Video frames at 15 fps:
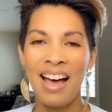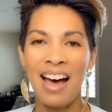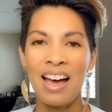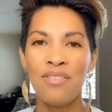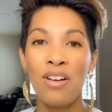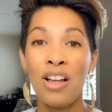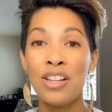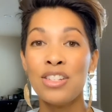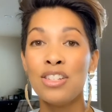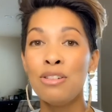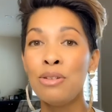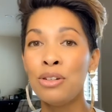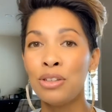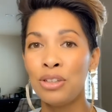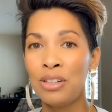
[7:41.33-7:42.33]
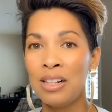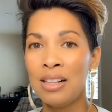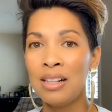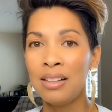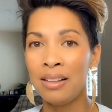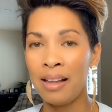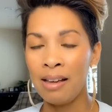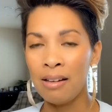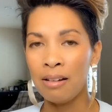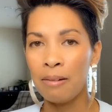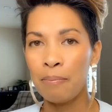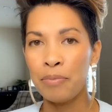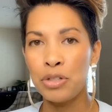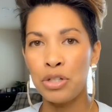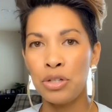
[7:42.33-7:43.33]
I've also included the link
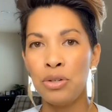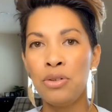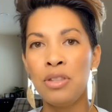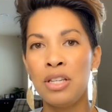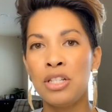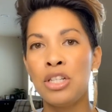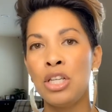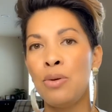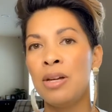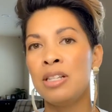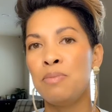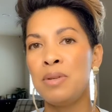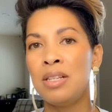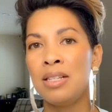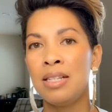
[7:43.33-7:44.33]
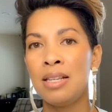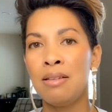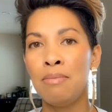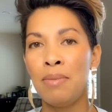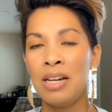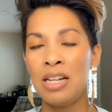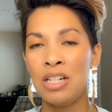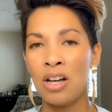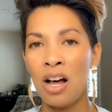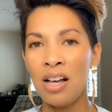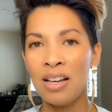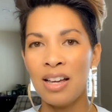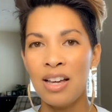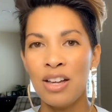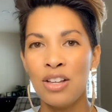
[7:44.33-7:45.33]
to this USB-C mini
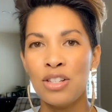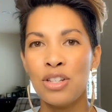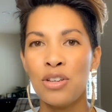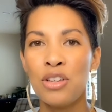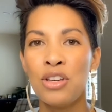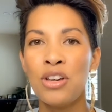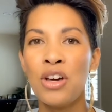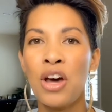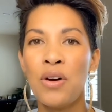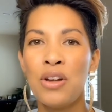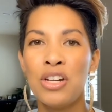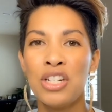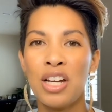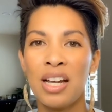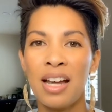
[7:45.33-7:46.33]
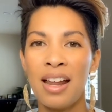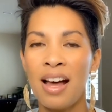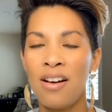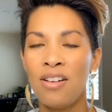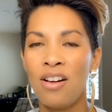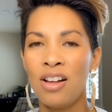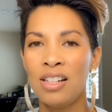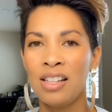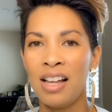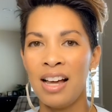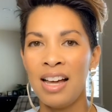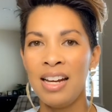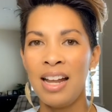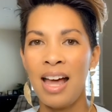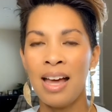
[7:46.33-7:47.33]
dock so you can go and check it out
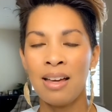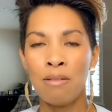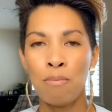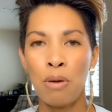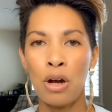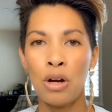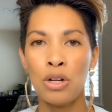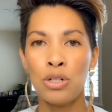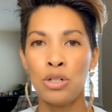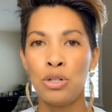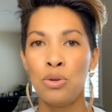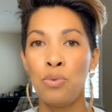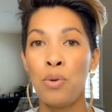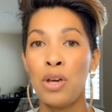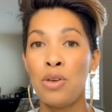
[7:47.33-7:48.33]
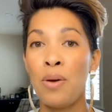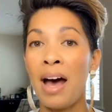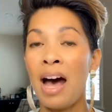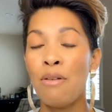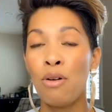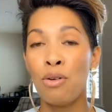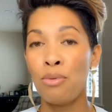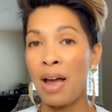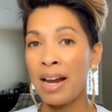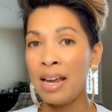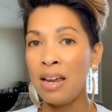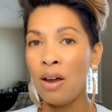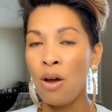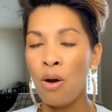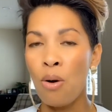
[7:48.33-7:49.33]
online and compare it to what you have
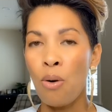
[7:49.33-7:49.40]
already